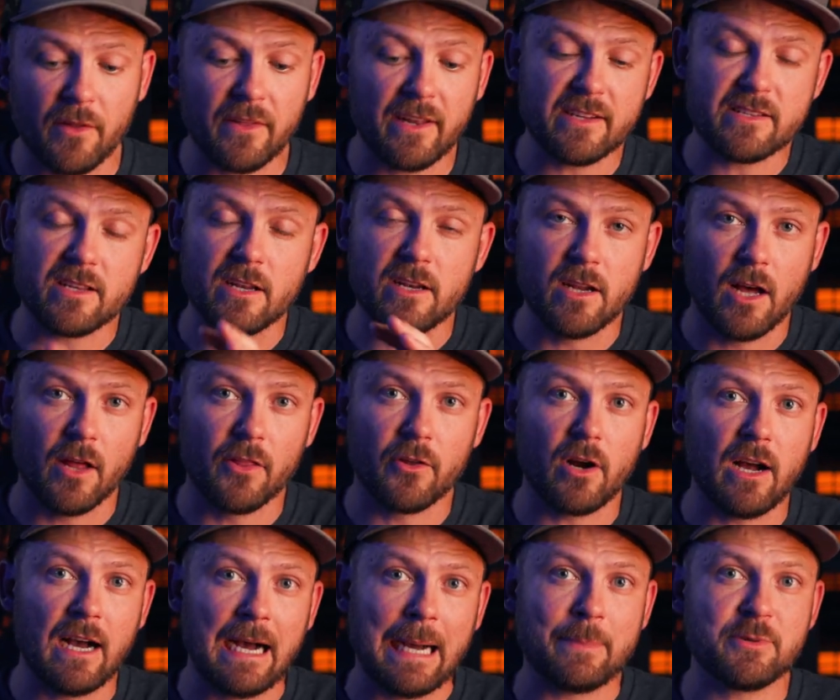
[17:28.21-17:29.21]
That is another
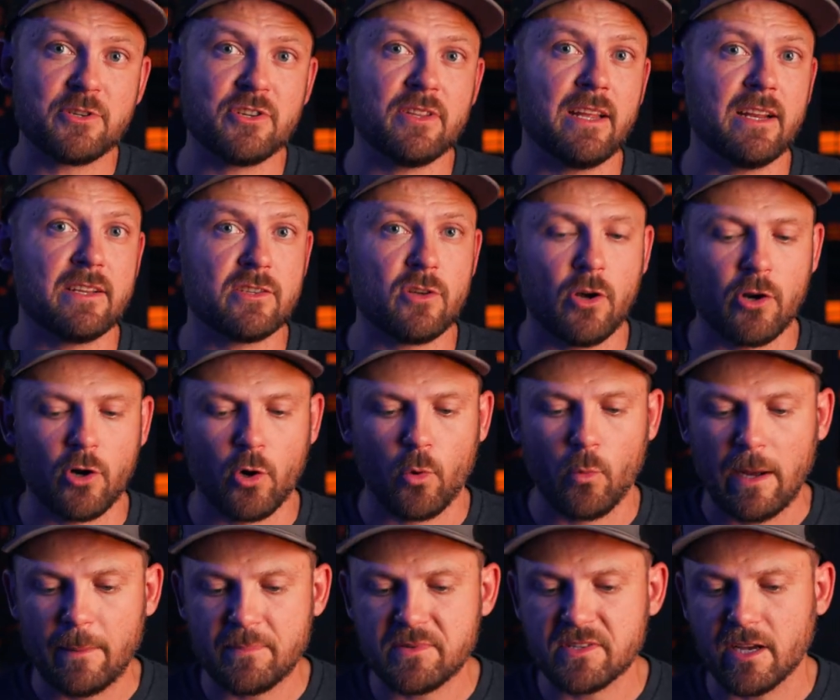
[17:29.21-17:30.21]
option that is on our
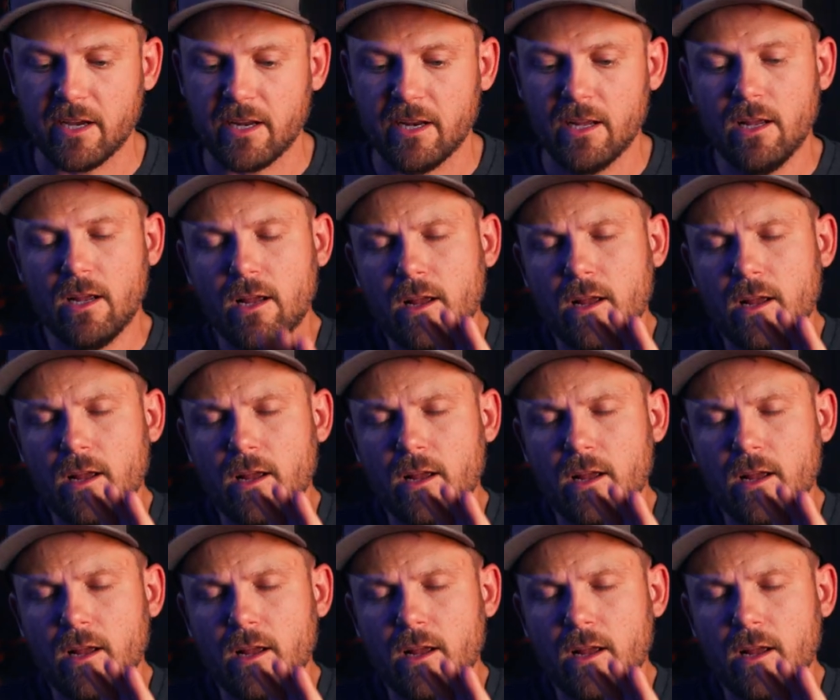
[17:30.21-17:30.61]
website.